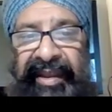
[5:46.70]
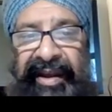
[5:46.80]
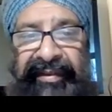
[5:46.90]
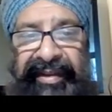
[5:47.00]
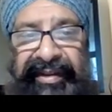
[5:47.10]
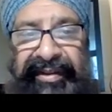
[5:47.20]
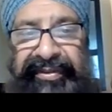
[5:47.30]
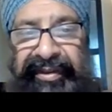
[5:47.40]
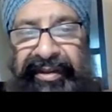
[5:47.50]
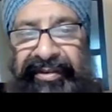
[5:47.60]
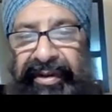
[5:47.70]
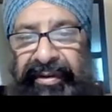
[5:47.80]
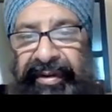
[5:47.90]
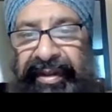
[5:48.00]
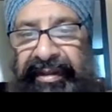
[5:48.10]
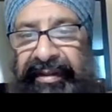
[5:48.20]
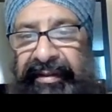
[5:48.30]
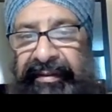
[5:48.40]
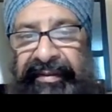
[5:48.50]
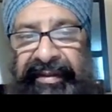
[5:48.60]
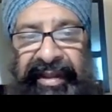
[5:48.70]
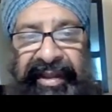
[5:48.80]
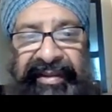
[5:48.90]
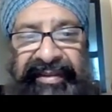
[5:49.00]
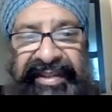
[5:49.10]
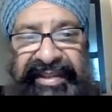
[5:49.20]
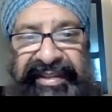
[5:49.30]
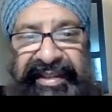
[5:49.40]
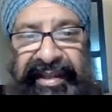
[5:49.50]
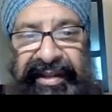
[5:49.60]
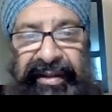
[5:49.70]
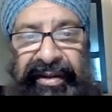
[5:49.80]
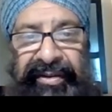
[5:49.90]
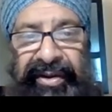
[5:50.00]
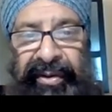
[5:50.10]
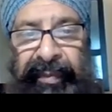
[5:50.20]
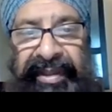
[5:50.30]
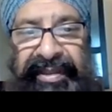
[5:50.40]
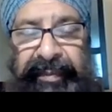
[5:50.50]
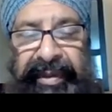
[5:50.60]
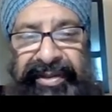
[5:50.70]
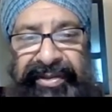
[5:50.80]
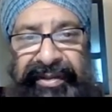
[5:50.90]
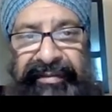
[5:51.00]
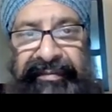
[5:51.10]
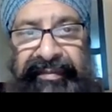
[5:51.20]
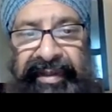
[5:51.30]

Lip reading: And then the third row here, this is a non-obese patient.